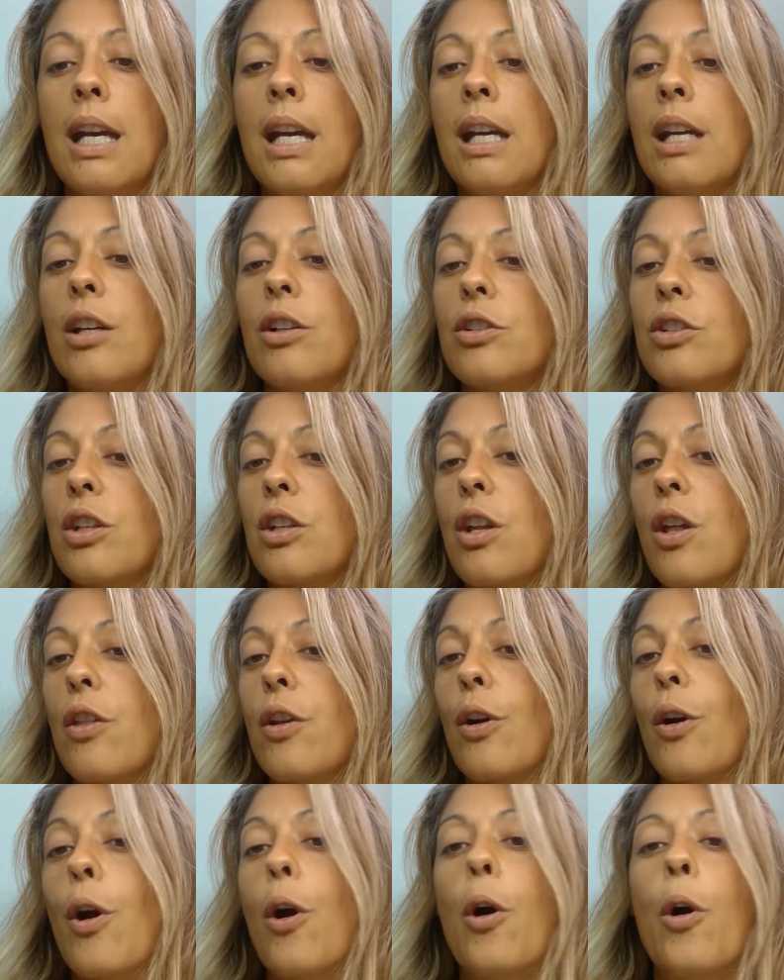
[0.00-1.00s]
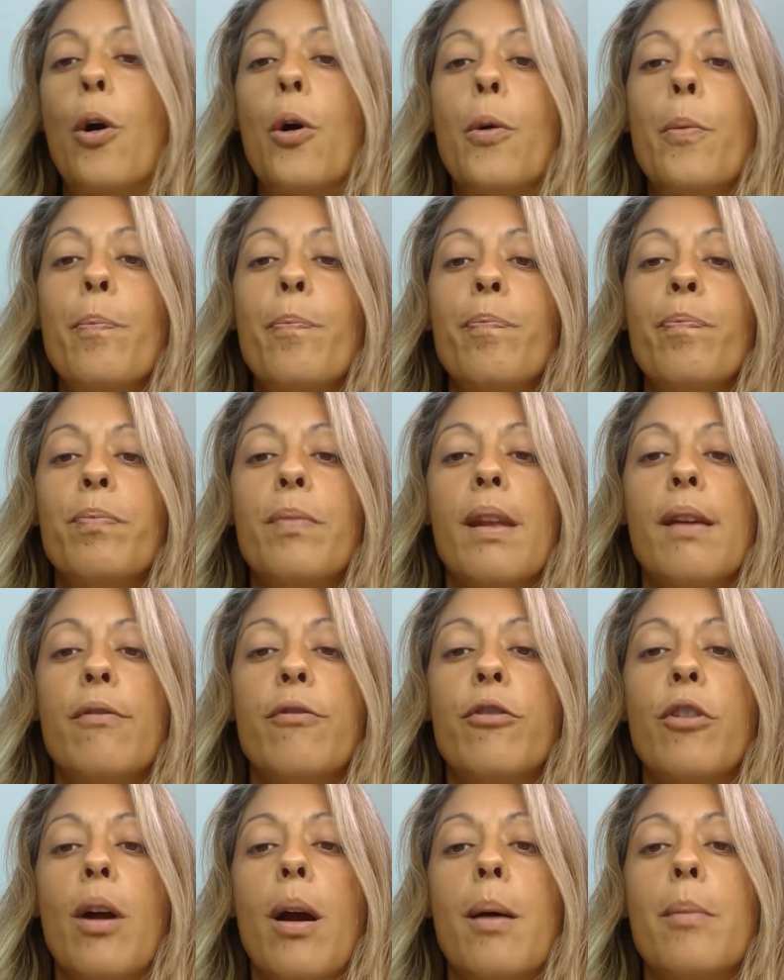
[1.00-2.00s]
Here's another home
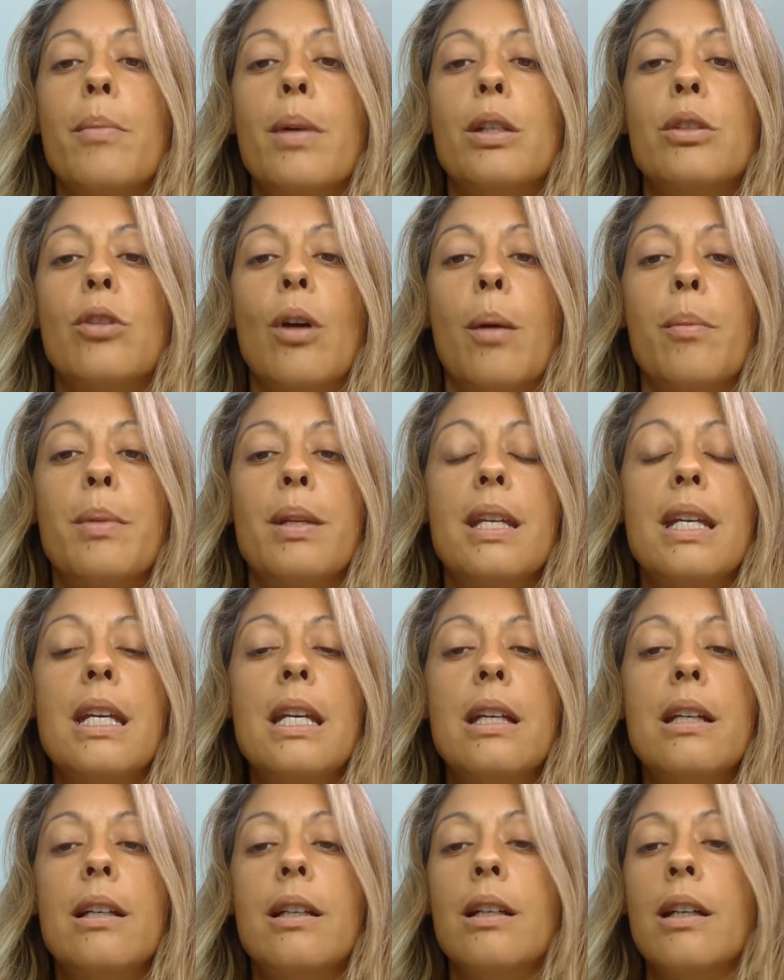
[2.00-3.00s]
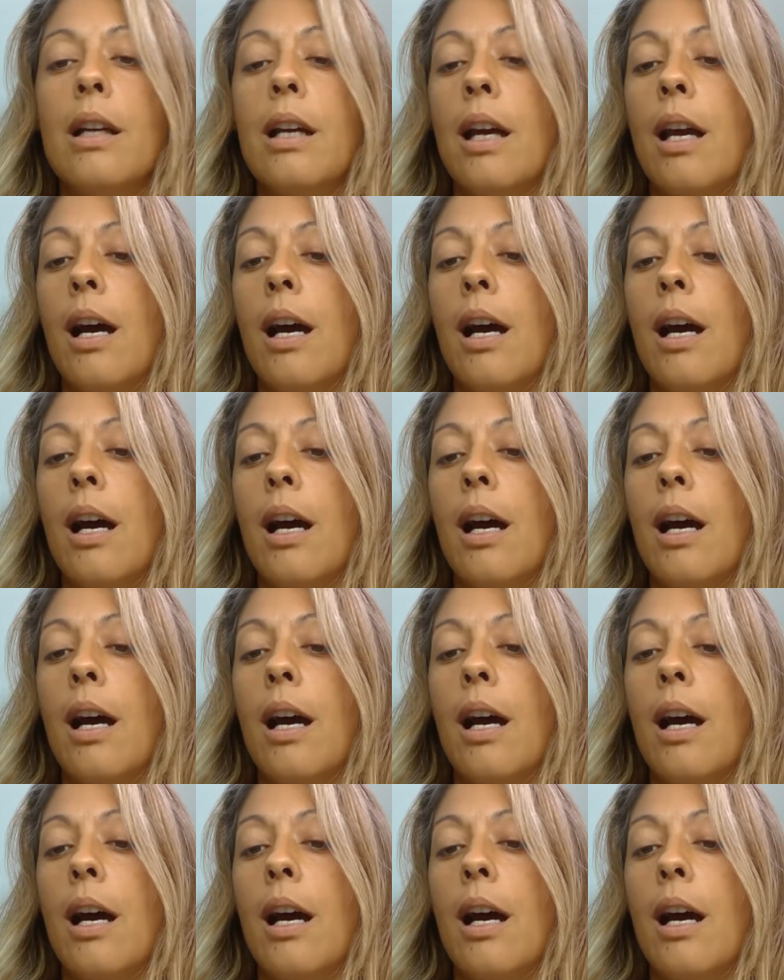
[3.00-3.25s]
from Dominique.